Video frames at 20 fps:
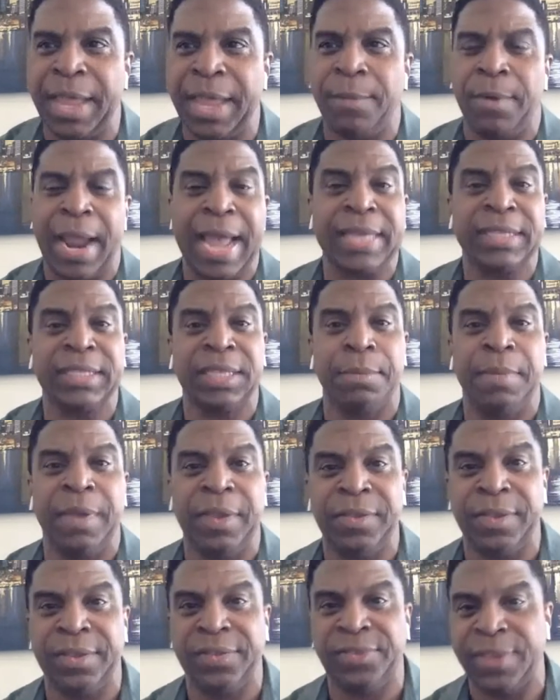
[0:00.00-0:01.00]
they were asking
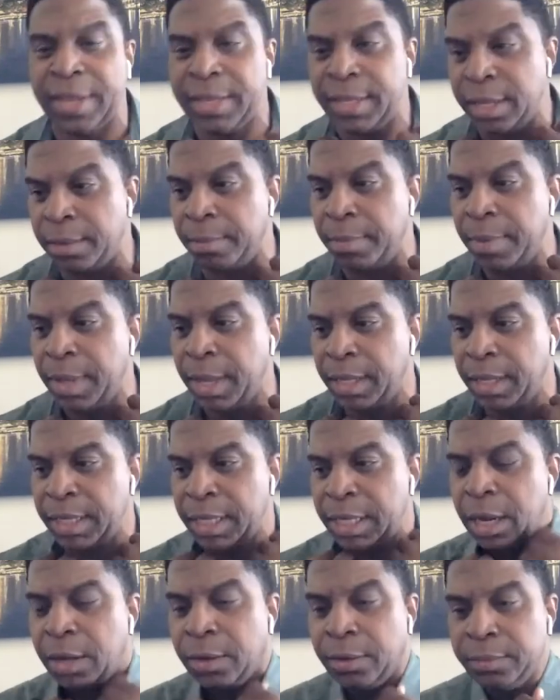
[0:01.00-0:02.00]
me to send them,
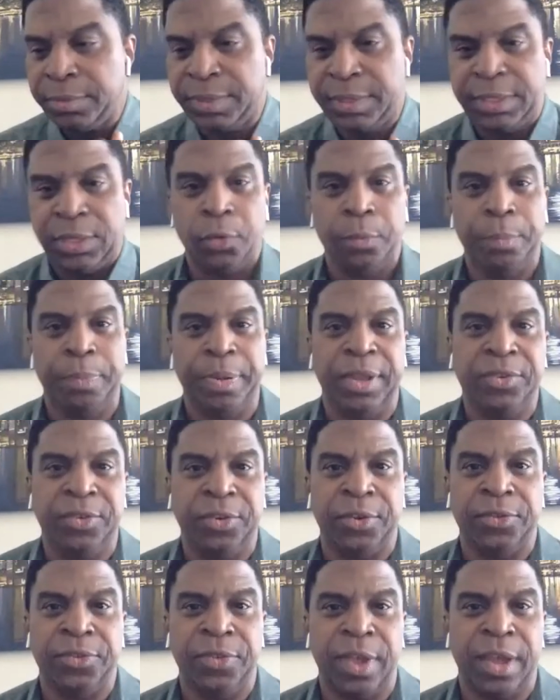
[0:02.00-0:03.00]
you know, still
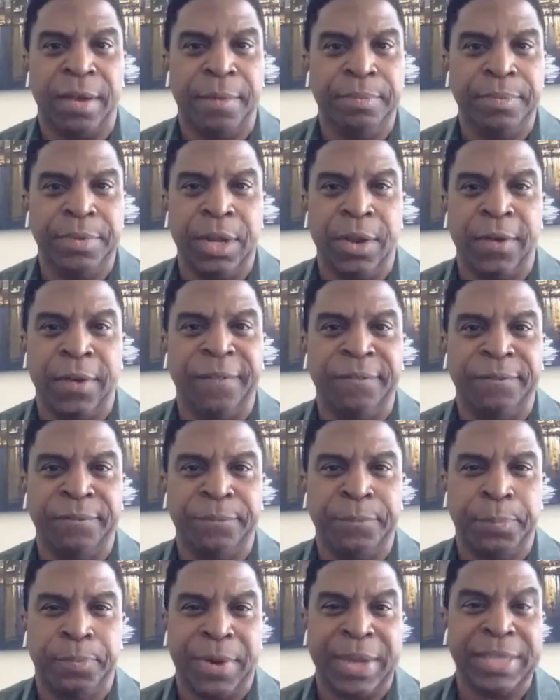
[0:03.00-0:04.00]
pictures of, you know,
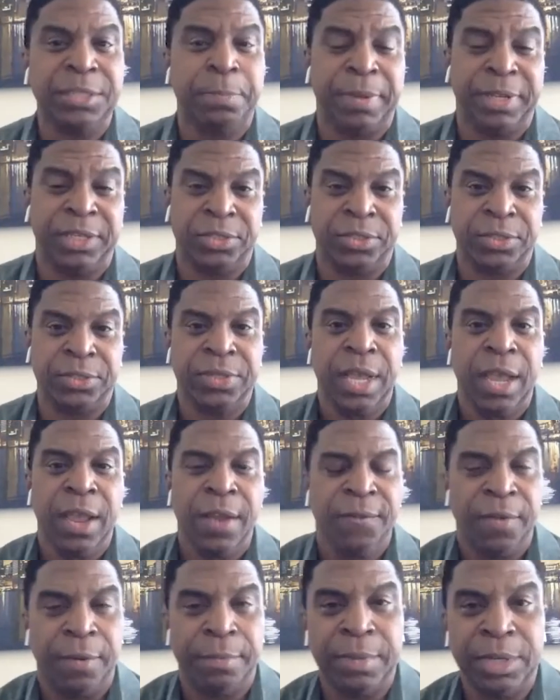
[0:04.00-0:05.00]
press pictures
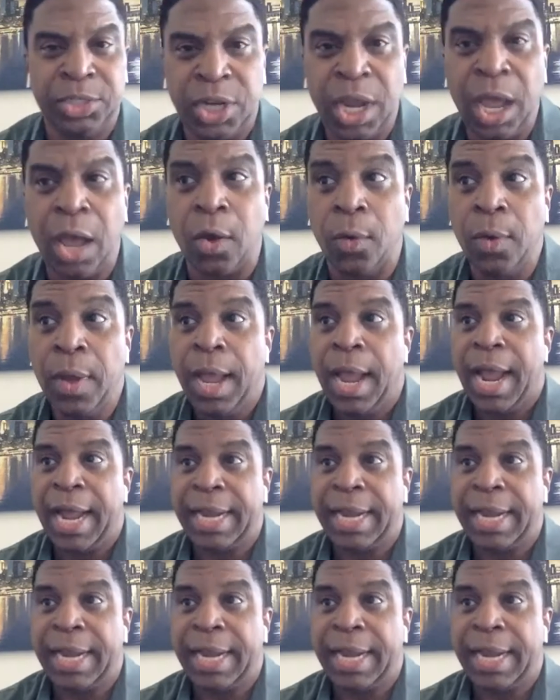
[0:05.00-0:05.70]
from the show.